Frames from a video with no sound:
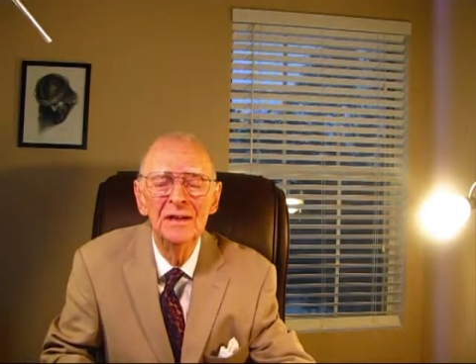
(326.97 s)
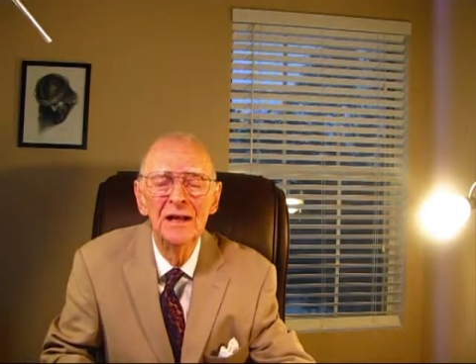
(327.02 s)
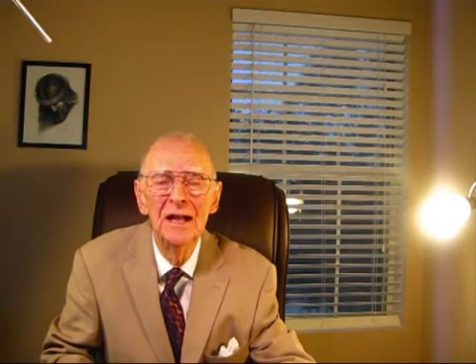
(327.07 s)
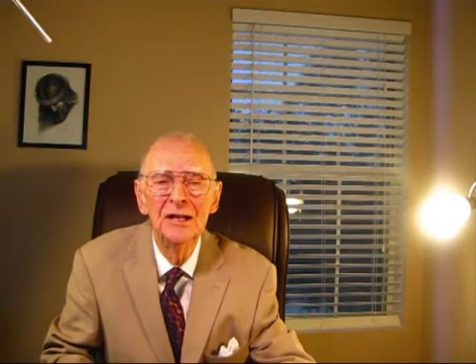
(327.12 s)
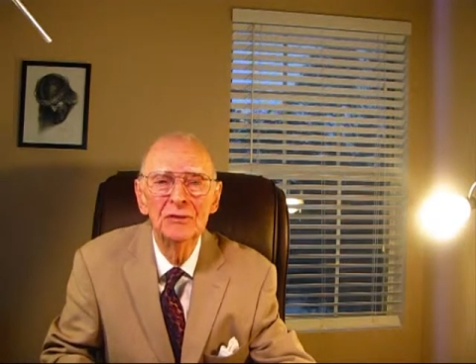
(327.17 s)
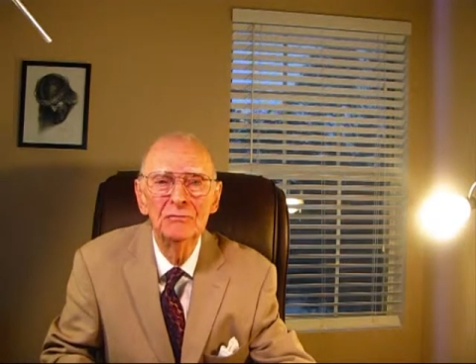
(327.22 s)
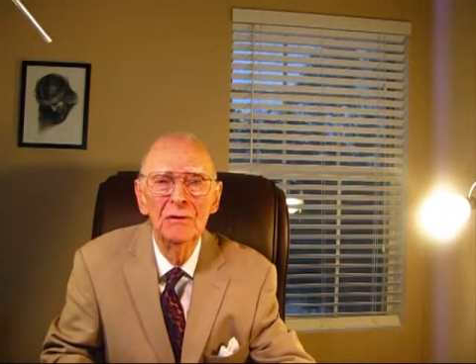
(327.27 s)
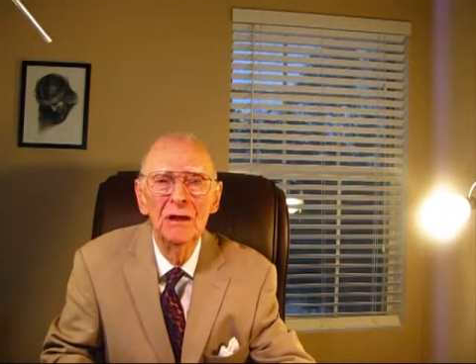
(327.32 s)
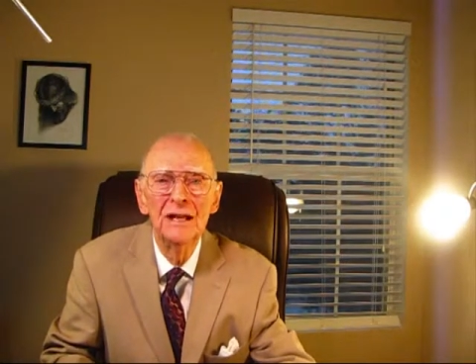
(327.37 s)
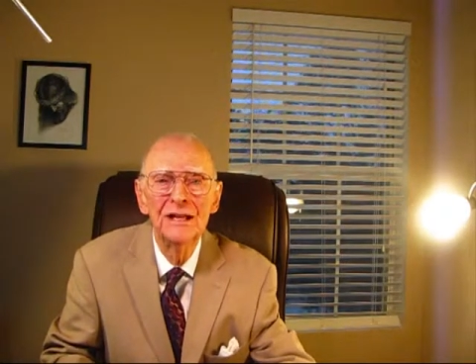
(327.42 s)

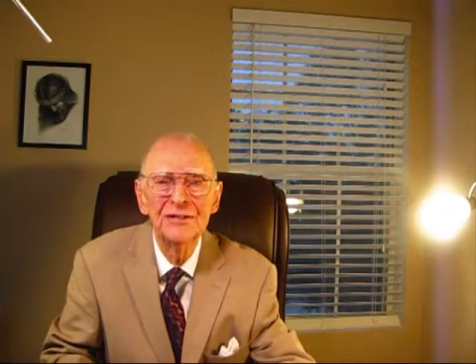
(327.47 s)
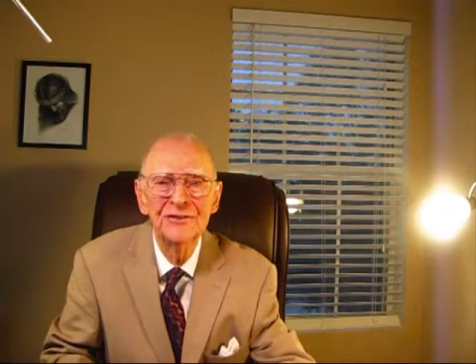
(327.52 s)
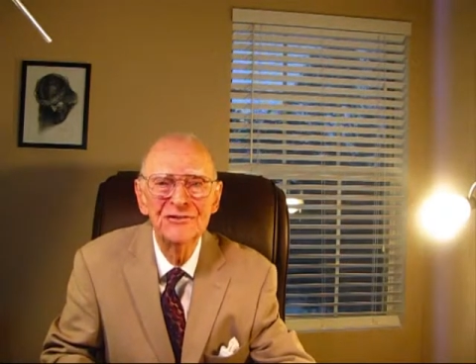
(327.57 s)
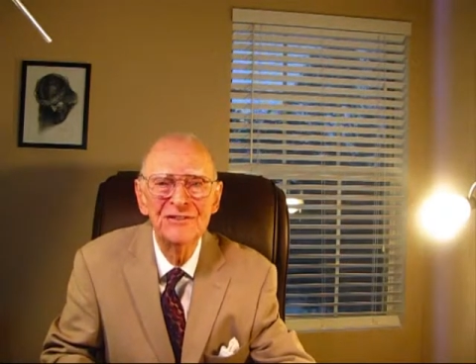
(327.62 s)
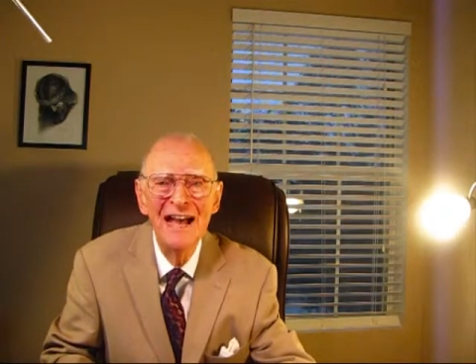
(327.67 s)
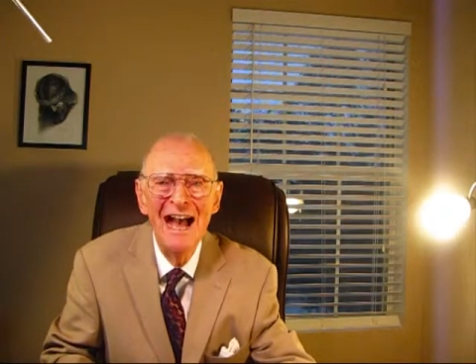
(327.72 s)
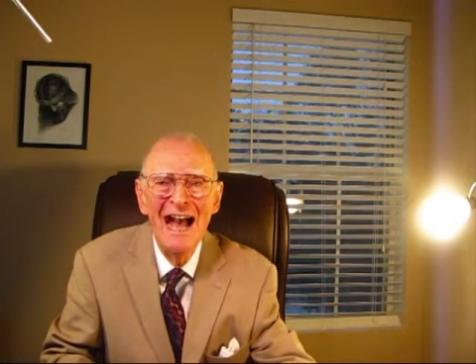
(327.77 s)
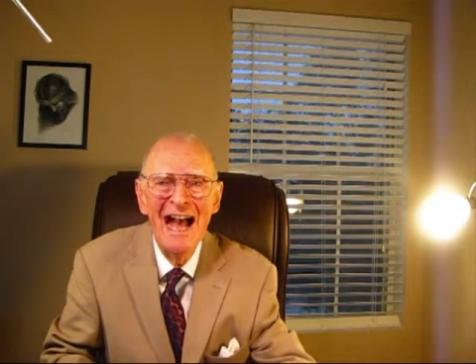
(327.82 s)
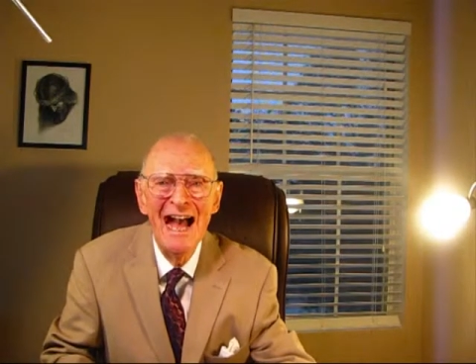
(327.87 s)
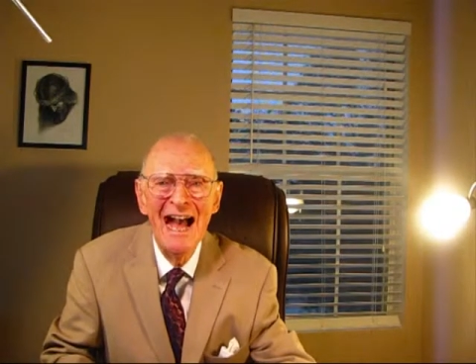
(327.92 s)
as well as
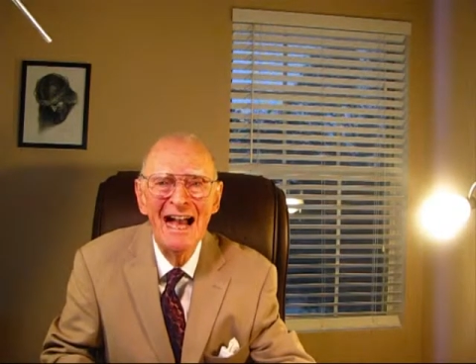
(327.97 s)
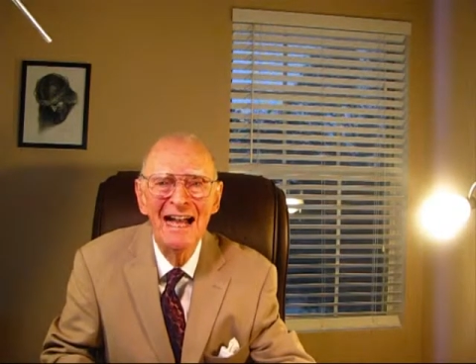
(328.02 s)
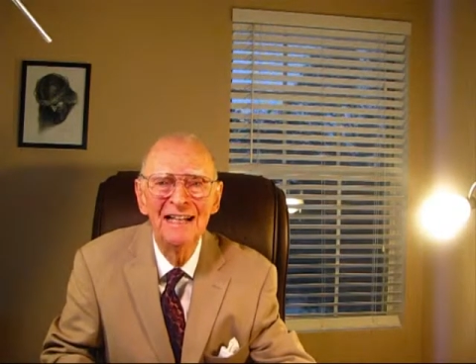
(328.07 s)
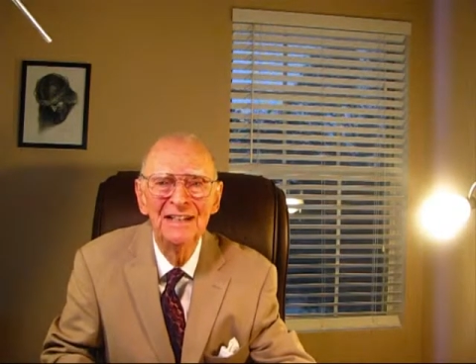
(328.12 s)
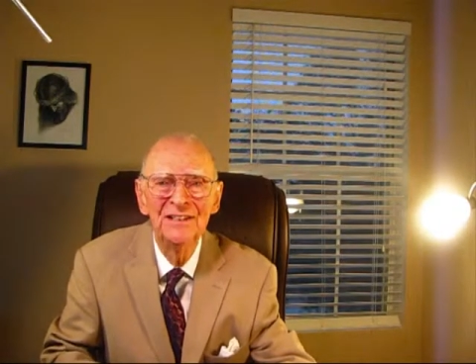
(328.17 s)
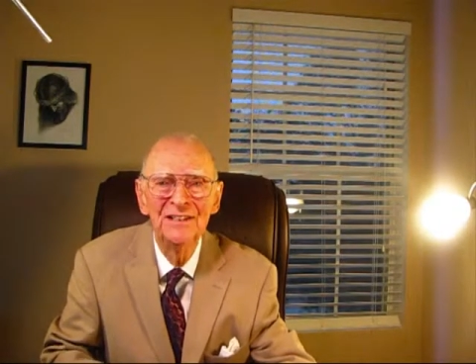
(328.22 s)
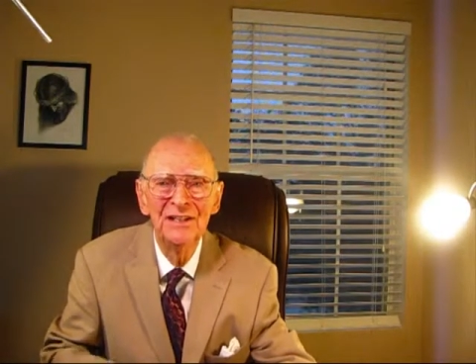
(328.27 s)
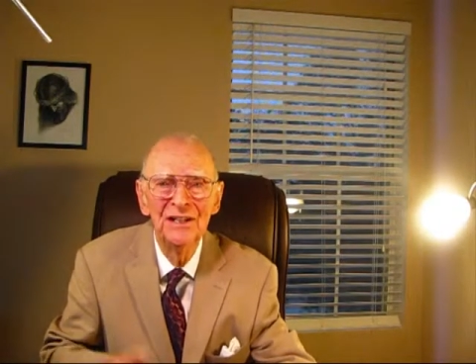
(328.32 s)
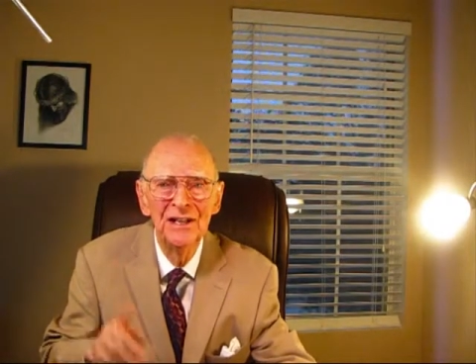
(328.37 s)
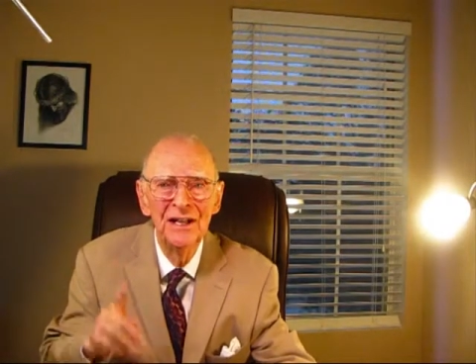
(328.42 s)
die
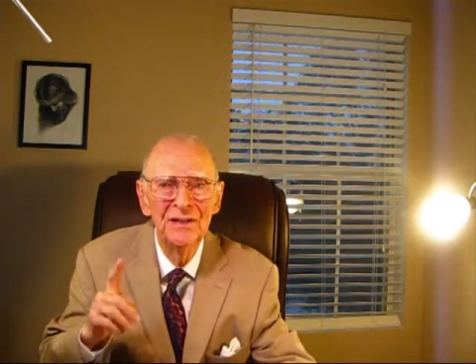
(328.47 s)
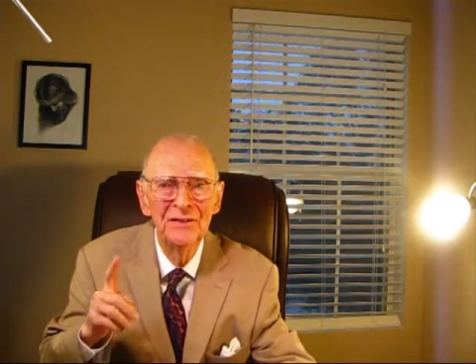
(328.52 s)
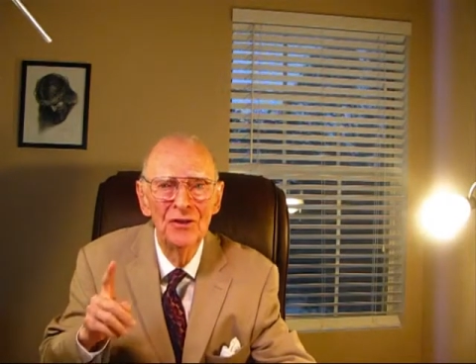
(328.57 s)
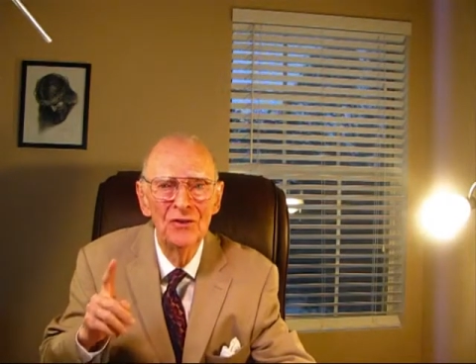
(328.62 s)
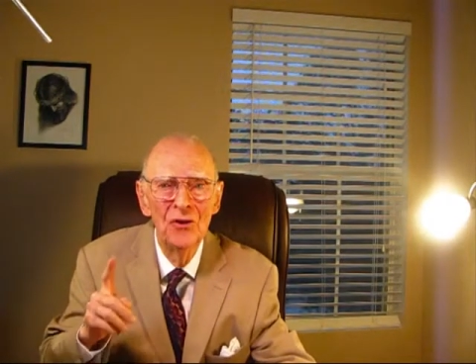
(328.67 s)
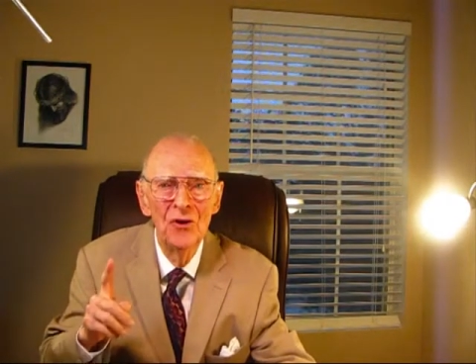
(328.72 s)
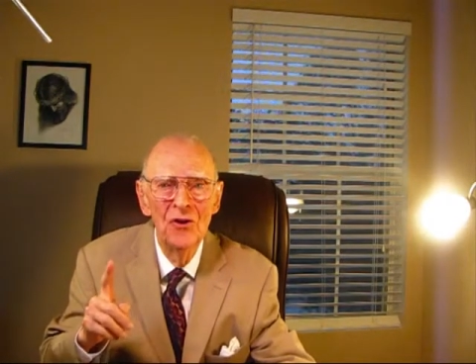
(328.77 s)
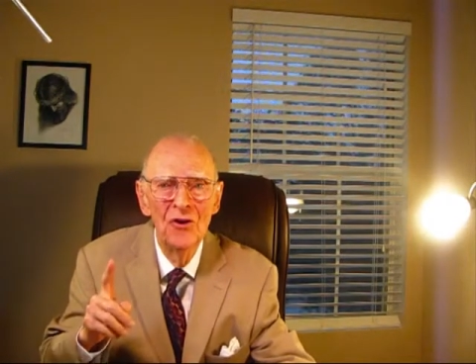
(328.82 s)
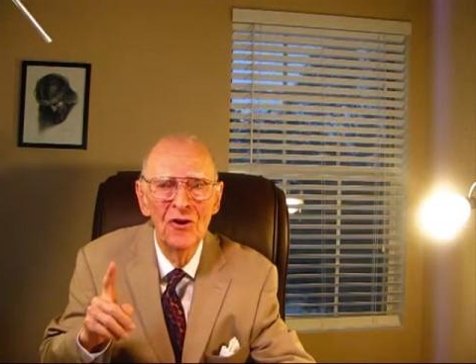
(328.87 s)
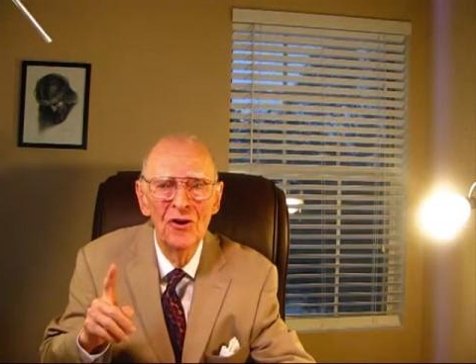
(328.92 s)
in the
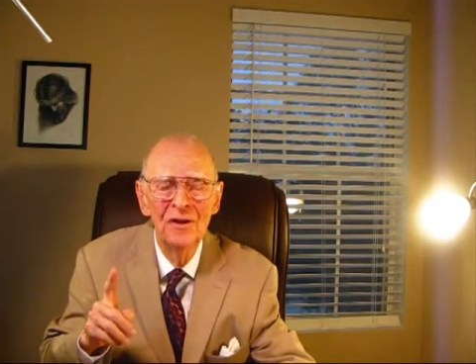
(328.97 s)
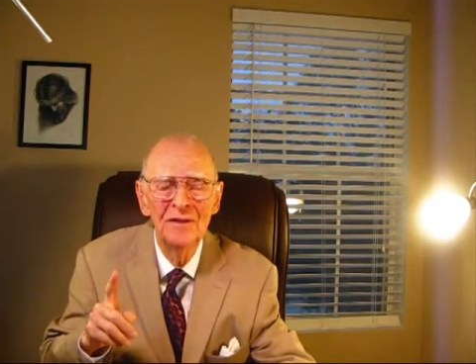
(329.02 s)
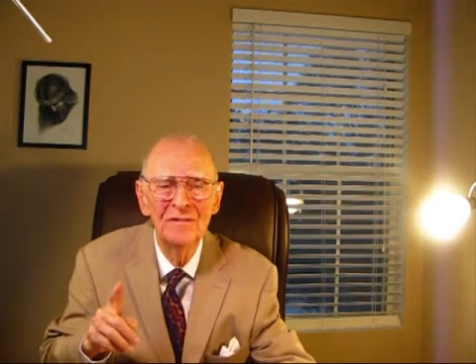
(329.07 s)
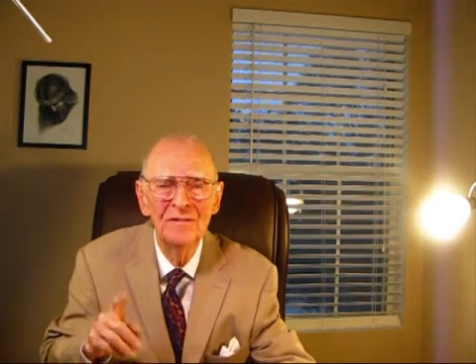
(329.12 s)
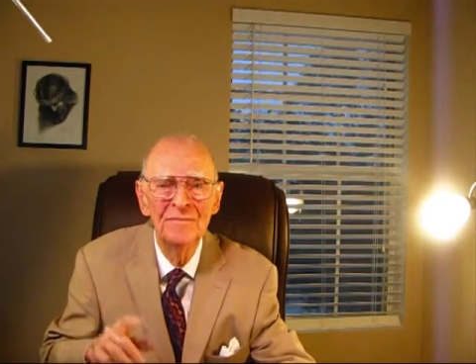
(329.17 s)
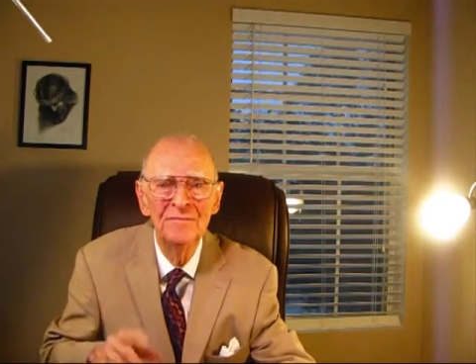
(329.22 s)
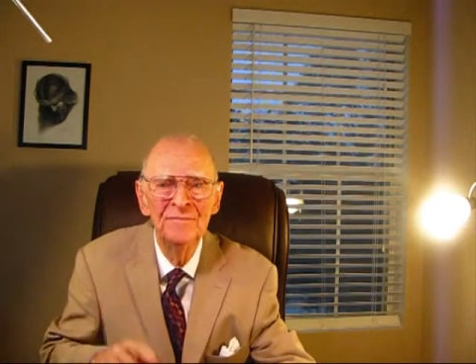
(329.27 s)
Lord.